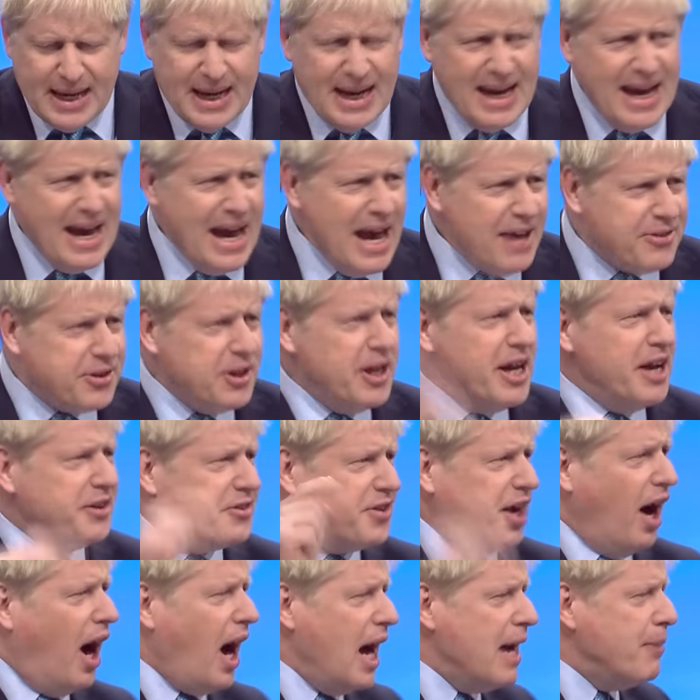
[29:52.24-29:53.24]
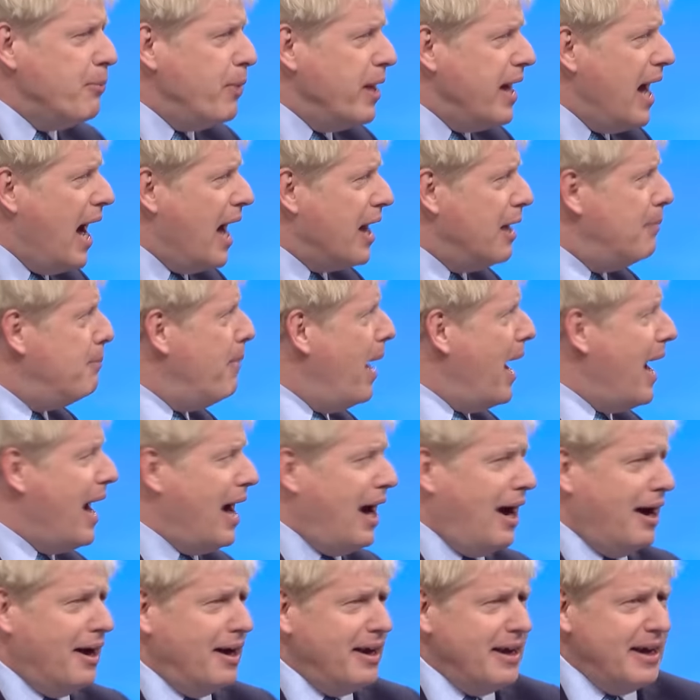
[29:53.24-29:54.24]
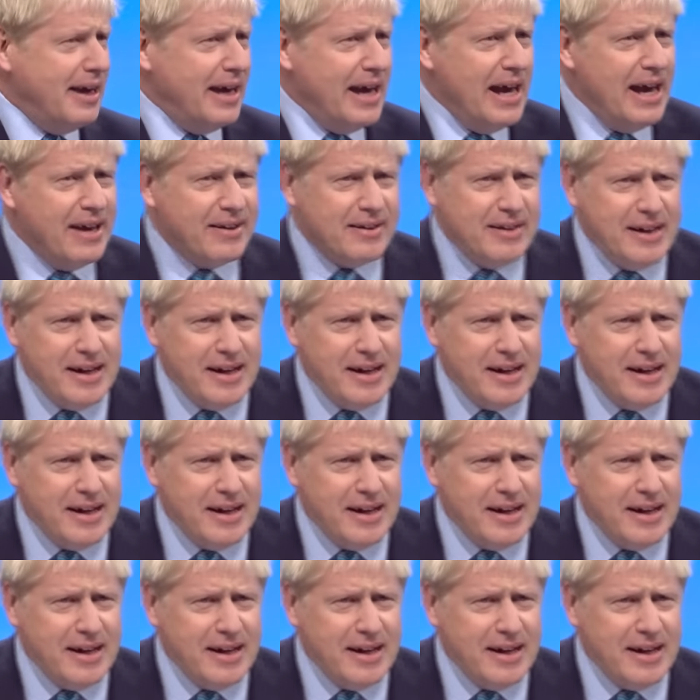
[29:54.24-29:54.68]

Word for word: Isn't it time we had a mayor? Isn't